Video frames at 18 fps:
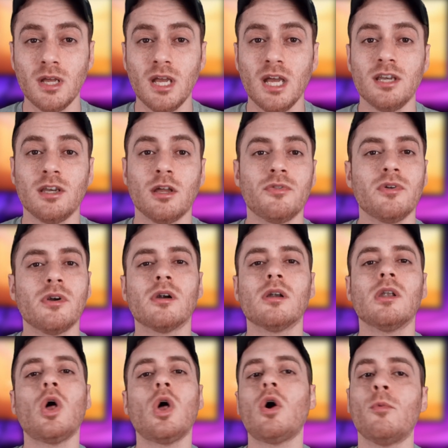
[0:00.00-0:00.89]
Now there are a
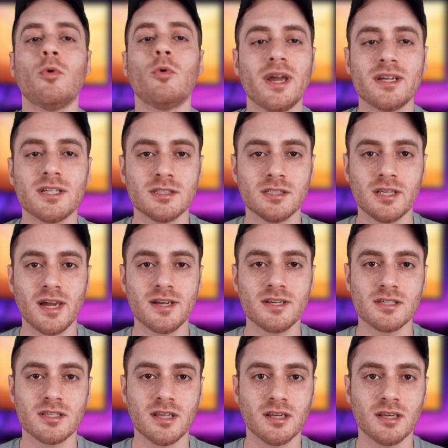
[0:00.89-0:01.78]
lot more exercises
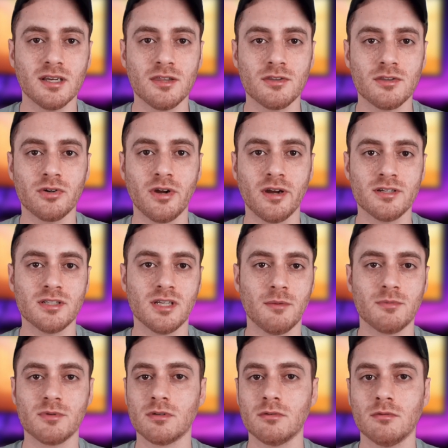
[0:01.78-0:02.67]
that can hit the
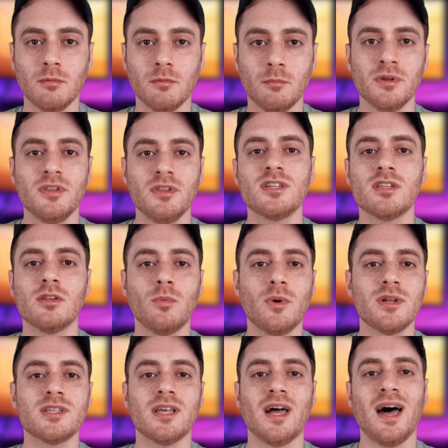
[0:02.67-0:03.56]
triceps, but these are the
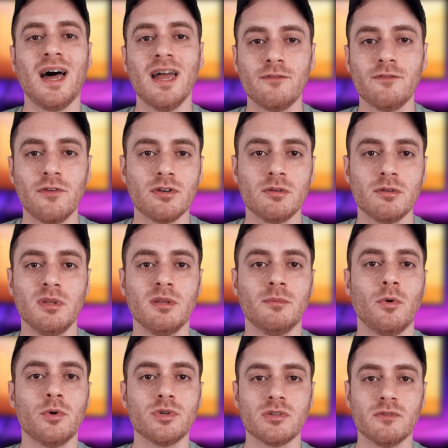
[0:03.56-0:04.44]
ones that I found to be the
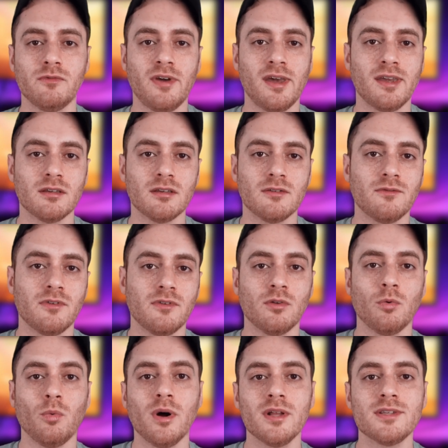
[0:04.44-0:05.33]
most effective and the
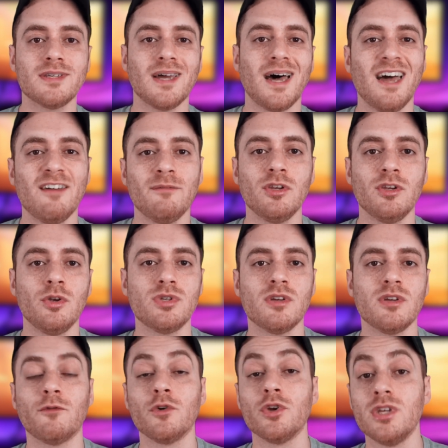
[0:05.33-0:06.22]
ones that I've been using
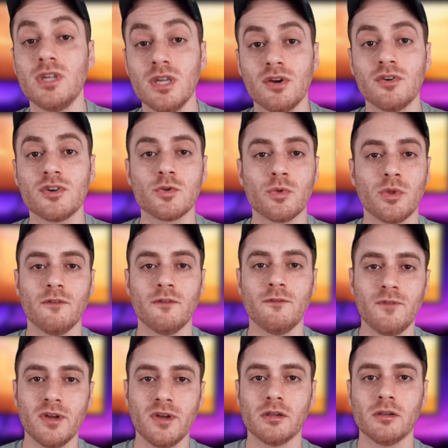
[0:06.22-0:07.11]
for years without
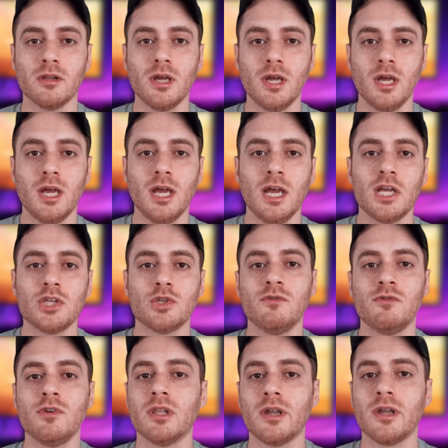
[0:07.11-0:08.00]
fail. So if
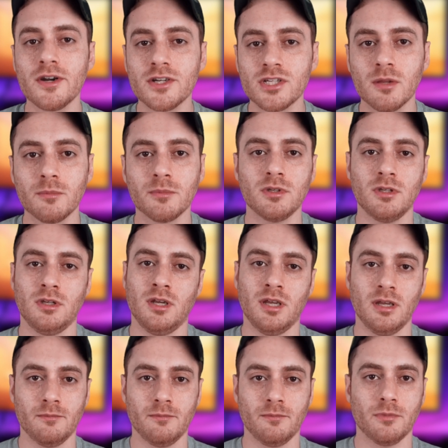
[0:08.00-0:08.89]
you learned something today
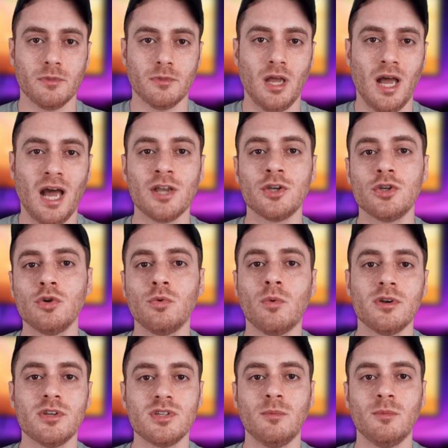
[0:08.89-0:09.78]
and do
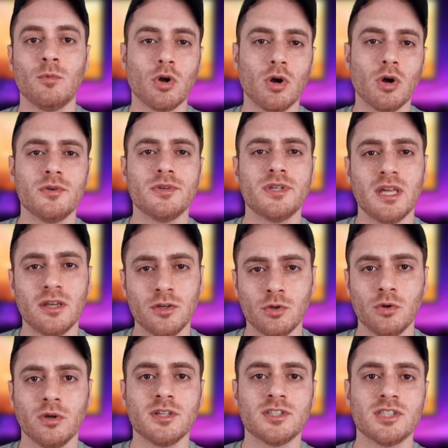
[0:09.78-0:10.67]
want to see more content, do
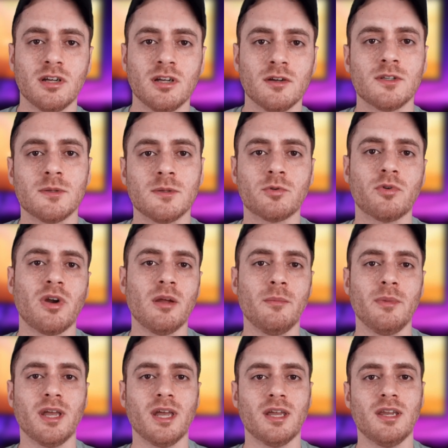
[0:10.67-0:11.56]
consider
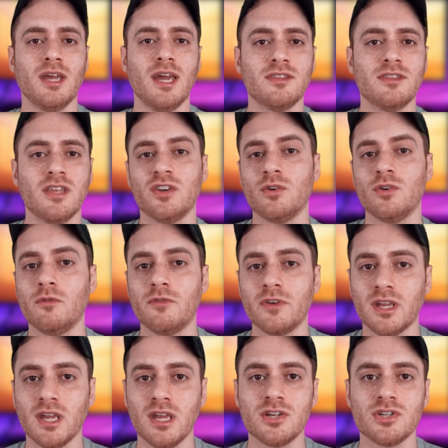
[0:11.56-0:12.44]
subscribing and hit that
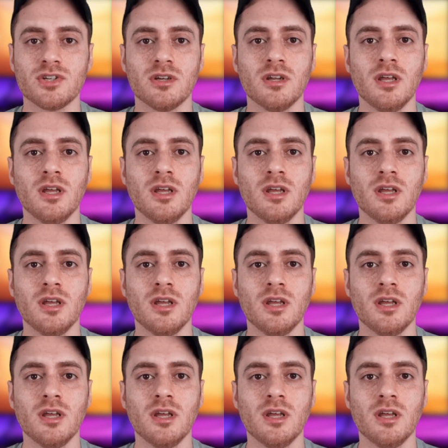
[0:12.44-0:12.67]
notification